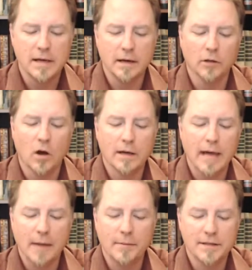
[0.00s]
and a log
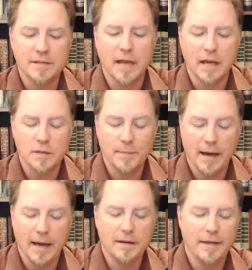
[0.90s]
cabin stands
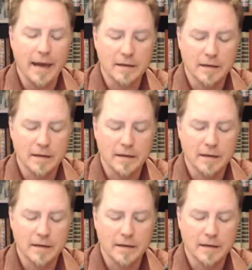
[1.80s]
behind that.